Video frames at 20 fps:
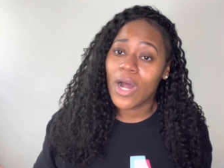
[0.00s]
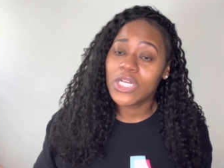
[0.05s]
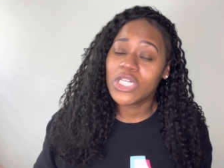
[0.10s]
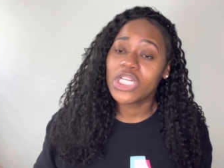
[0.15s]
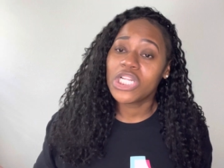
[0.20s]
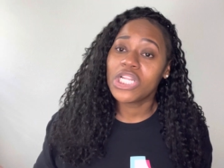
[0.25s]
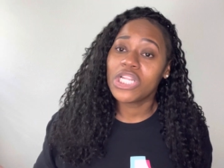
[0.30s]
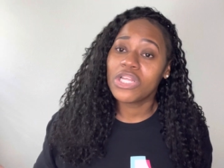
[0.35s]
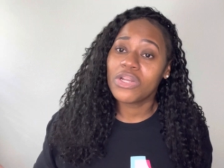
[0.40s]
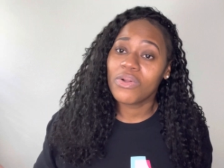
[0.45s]

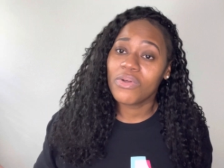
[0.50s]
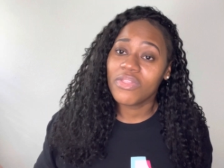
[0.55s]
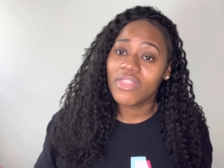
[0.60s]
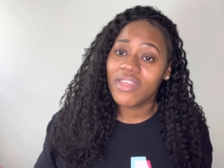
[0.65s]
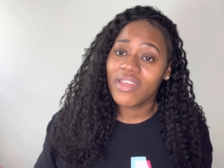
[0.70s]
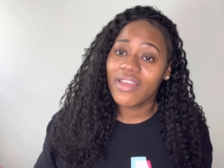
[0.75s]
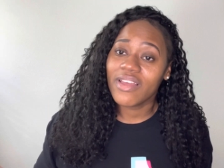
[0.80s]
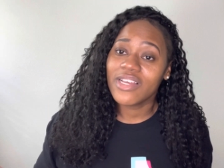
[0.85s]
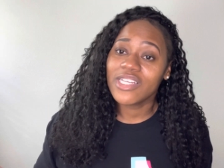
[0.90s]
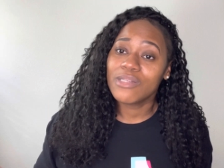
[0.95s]
Little
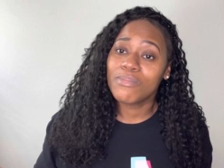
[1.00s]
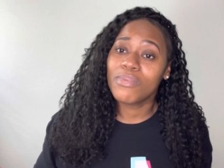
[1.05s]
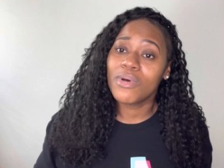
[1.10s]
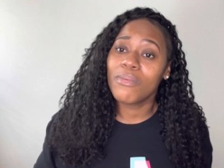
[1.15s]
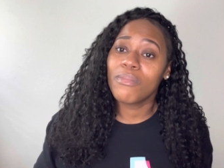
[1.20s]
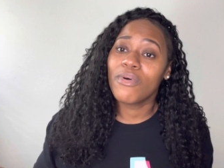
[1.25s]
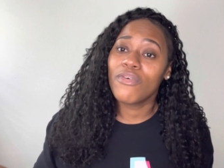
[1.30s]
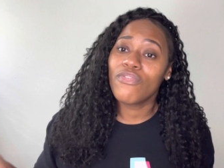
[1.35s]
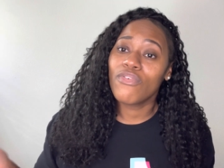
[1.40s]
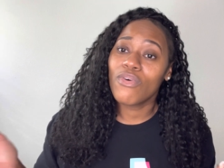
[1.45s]
Things. But
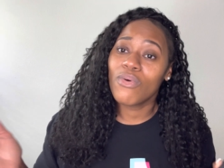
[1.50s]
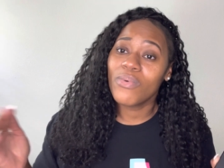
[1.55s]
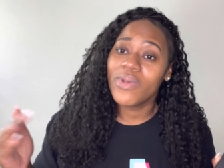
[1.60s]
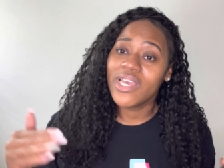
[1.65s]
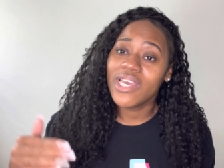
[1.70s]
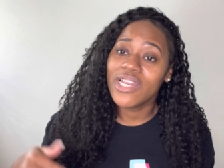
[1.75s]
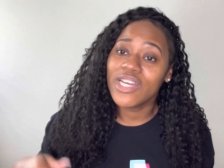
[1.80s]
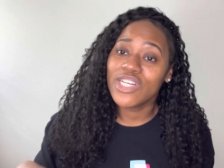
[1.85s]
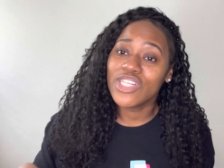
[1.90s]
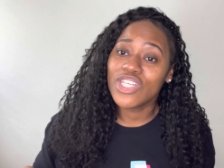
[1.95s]
before we
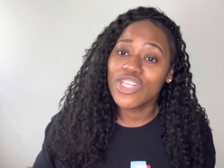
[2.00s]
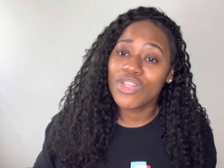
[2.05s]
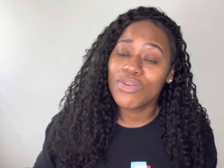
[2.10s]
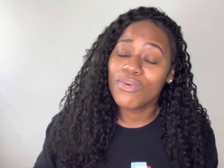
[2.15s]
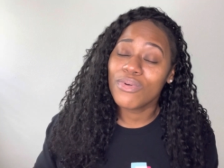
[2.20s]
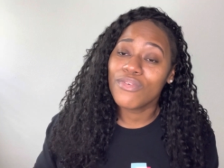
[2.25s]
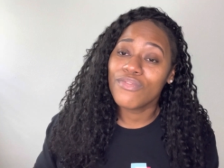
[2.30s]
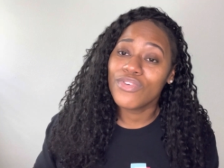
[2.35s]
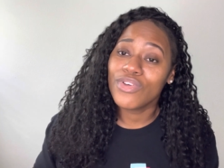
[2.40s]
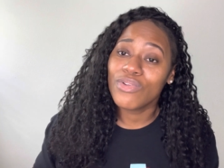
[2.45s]
get into the
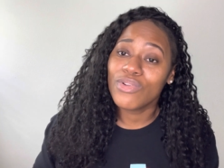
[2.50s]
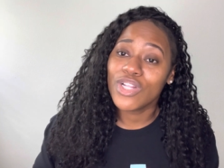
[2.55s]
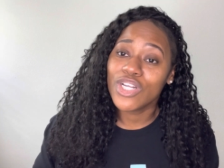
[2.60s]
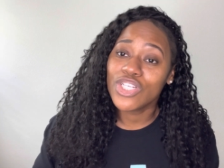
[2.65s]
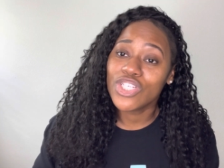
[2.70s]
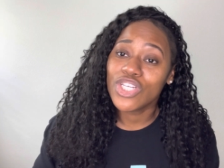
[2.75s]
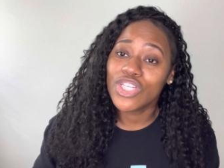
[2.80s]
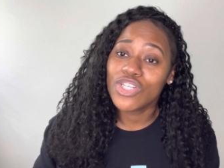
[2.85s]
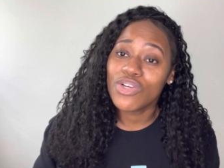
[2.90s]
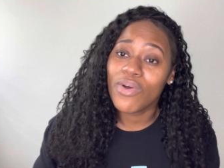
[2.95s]
review, let's
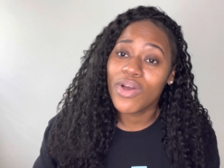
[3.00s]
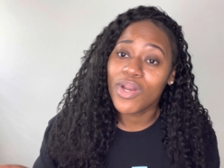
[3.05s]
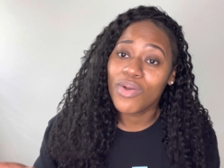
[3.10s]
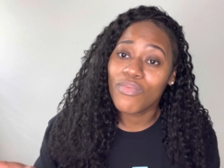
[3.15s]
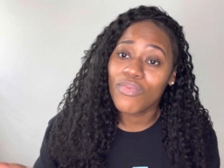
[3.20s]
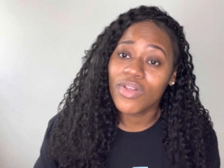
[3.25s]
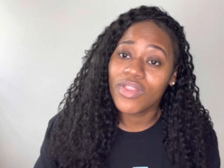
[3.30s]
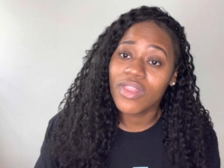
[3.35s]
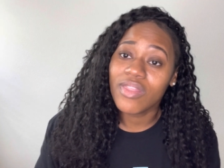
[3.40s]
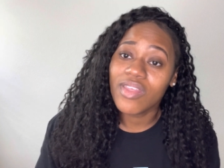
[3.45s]
just go ahead and
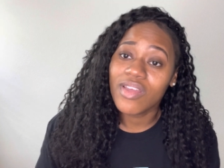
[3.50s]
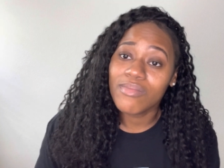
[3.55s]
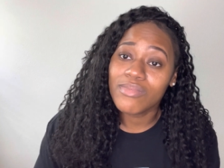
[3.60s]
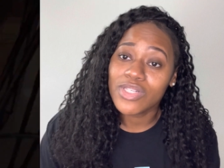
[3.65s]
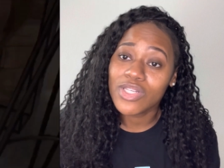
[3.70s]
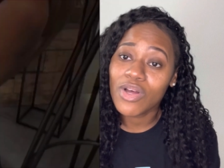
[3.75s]
run the theme song.